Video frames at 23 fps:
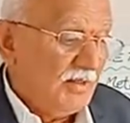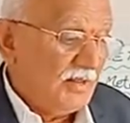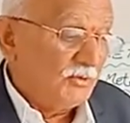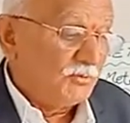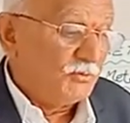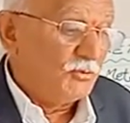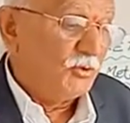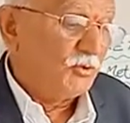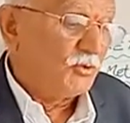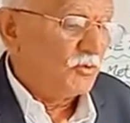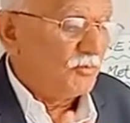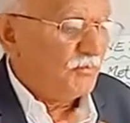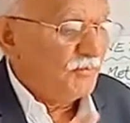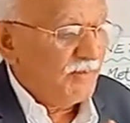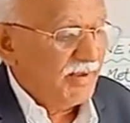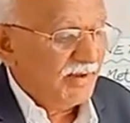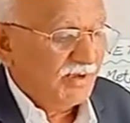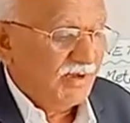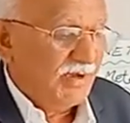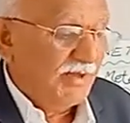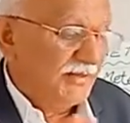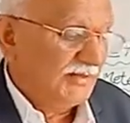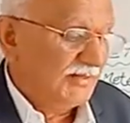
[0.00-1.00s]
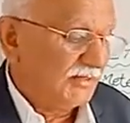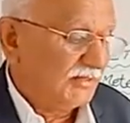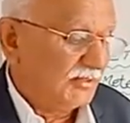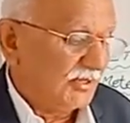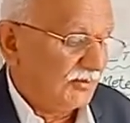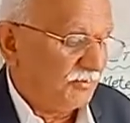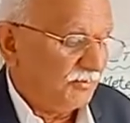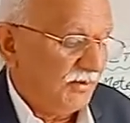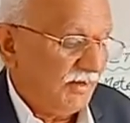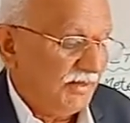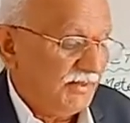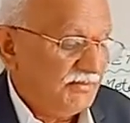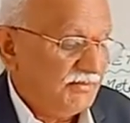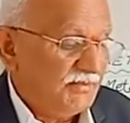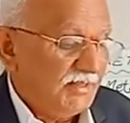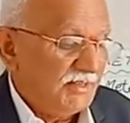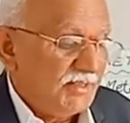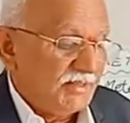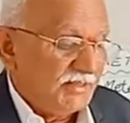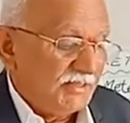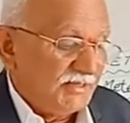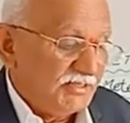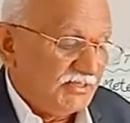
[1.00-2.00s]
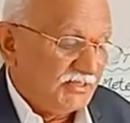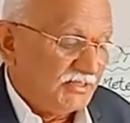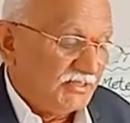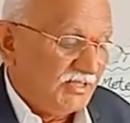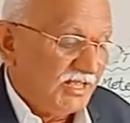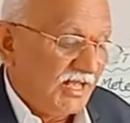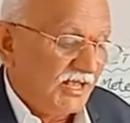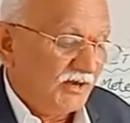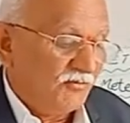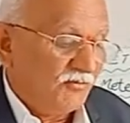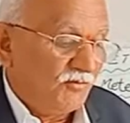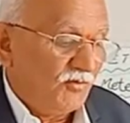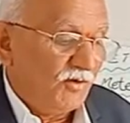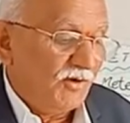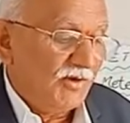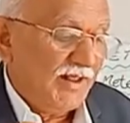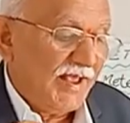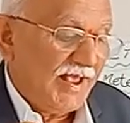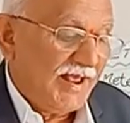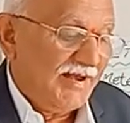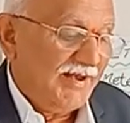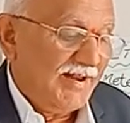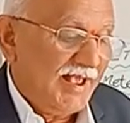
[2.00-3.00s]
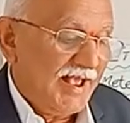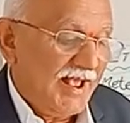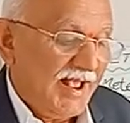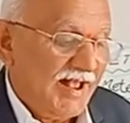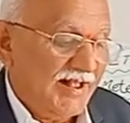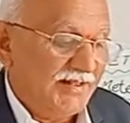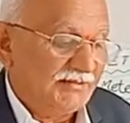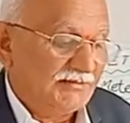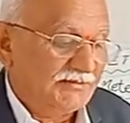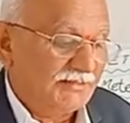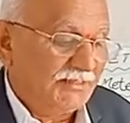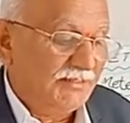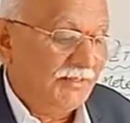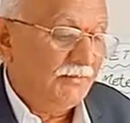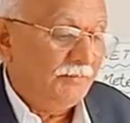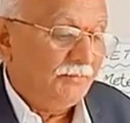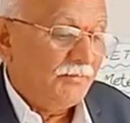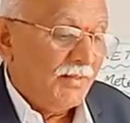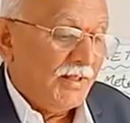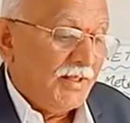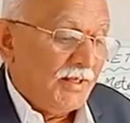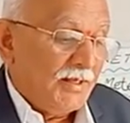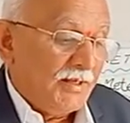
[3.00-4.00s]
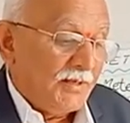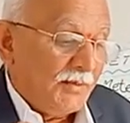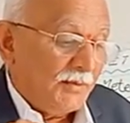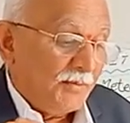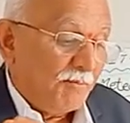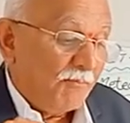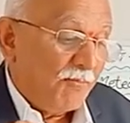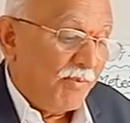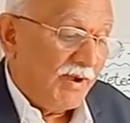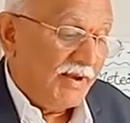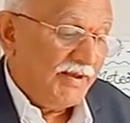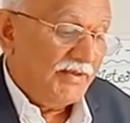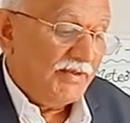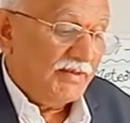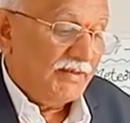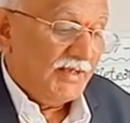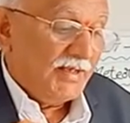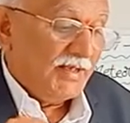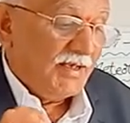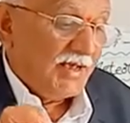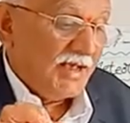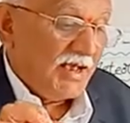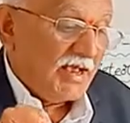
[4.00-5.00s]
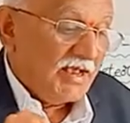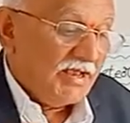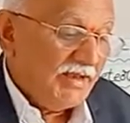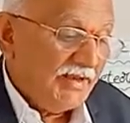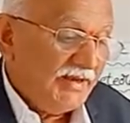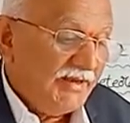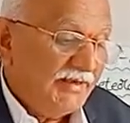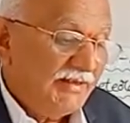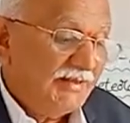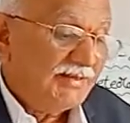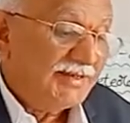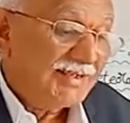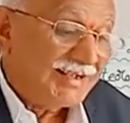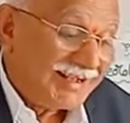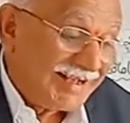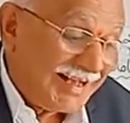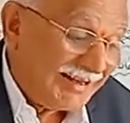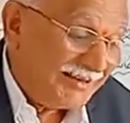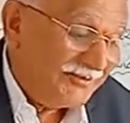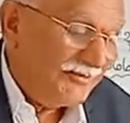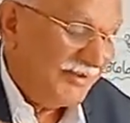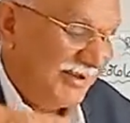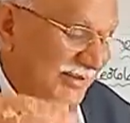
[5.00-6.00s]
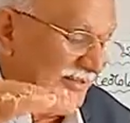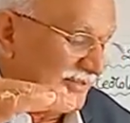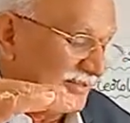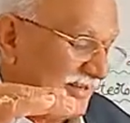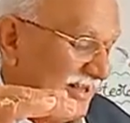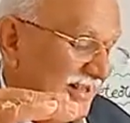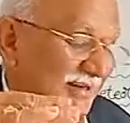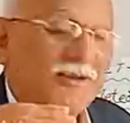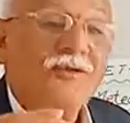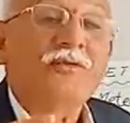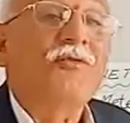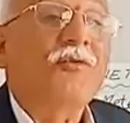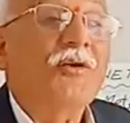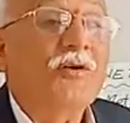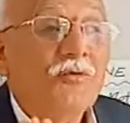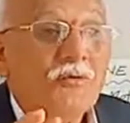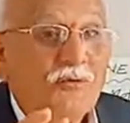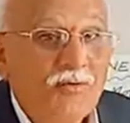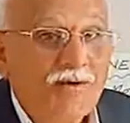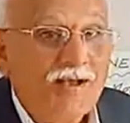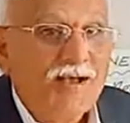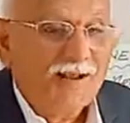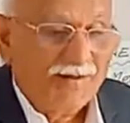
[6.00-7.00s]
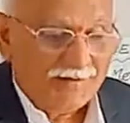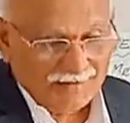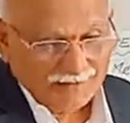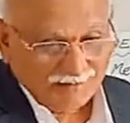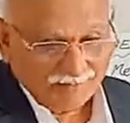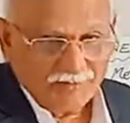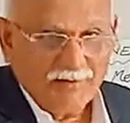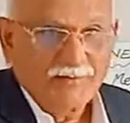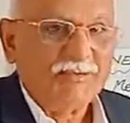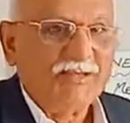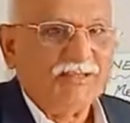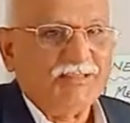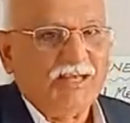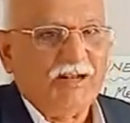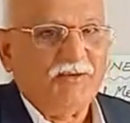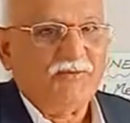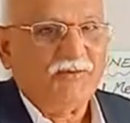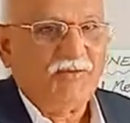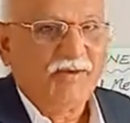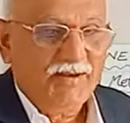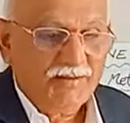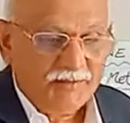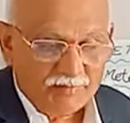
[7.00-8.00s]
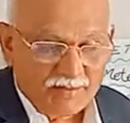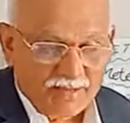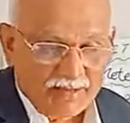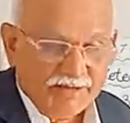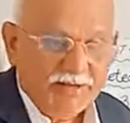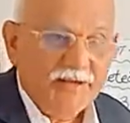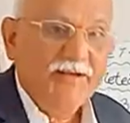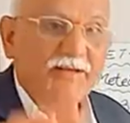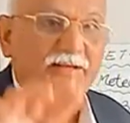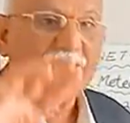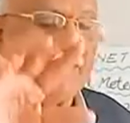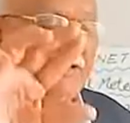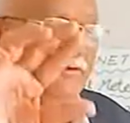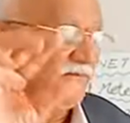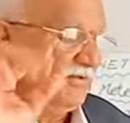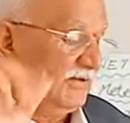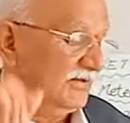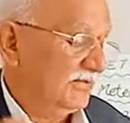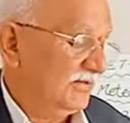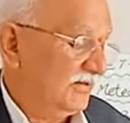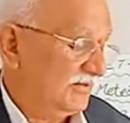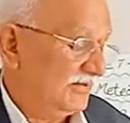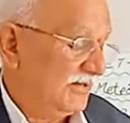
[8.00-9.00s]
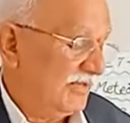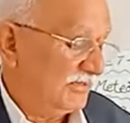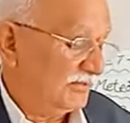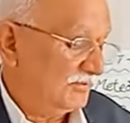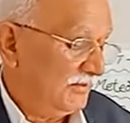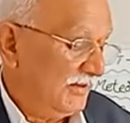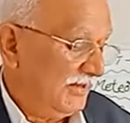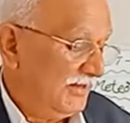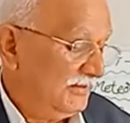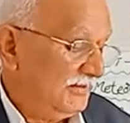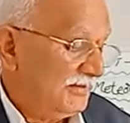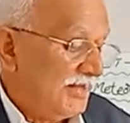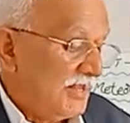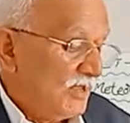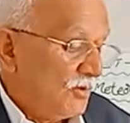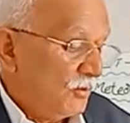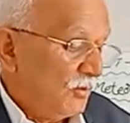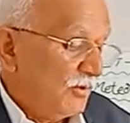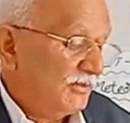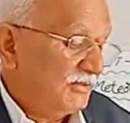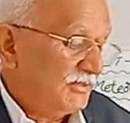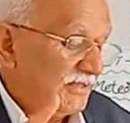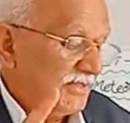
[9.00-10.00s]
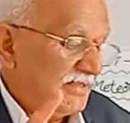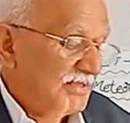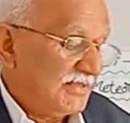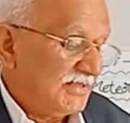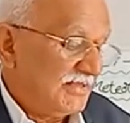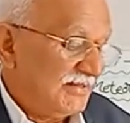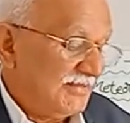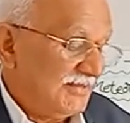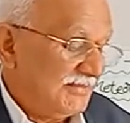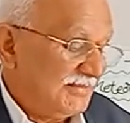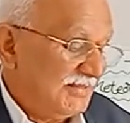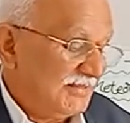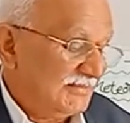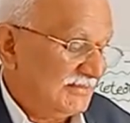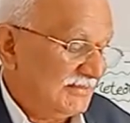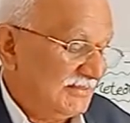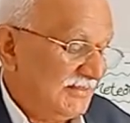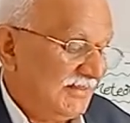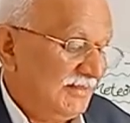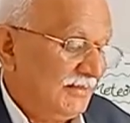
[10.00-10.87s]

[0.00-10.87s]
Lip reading: due to mechanical turbulence is therefore enhanced by heat convection. From the surface, heat convection takes place, which increases